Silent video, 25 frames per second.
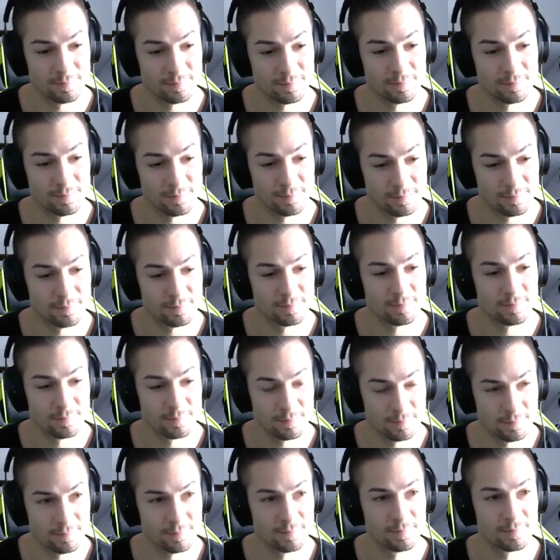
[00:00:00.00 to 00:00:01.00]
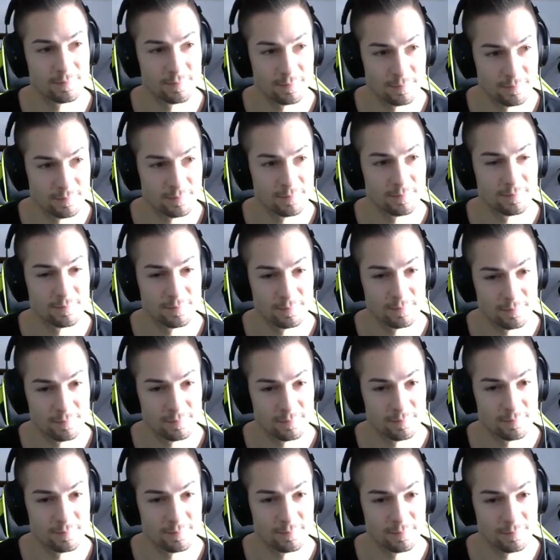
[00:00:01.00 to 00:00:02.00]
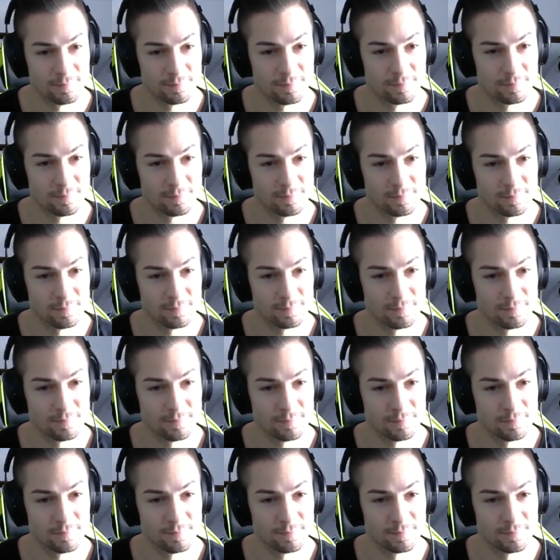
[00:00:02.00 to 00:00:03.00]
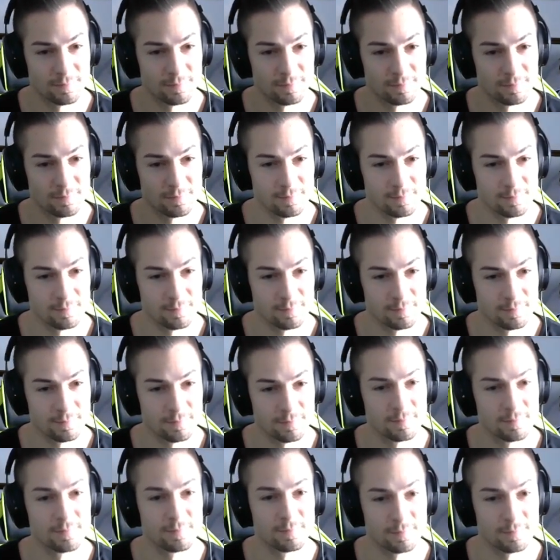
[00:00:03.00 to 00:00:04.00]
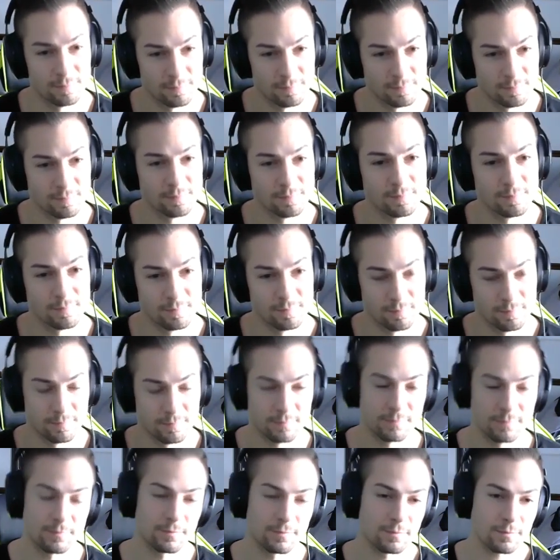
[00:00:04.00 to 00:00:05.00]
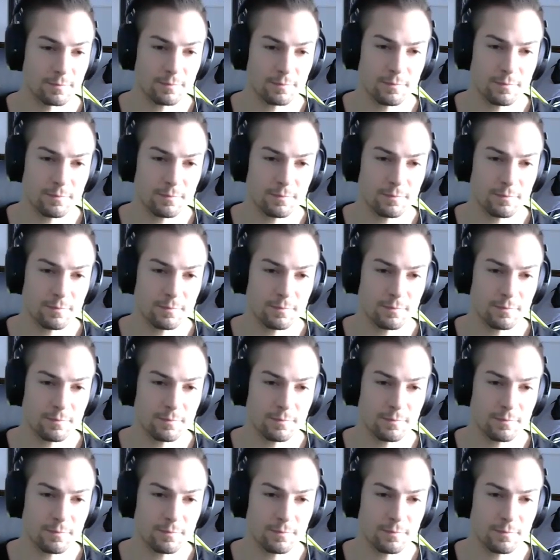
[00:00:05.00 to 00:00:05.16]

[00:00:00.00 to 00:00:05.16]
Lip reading: [no speech]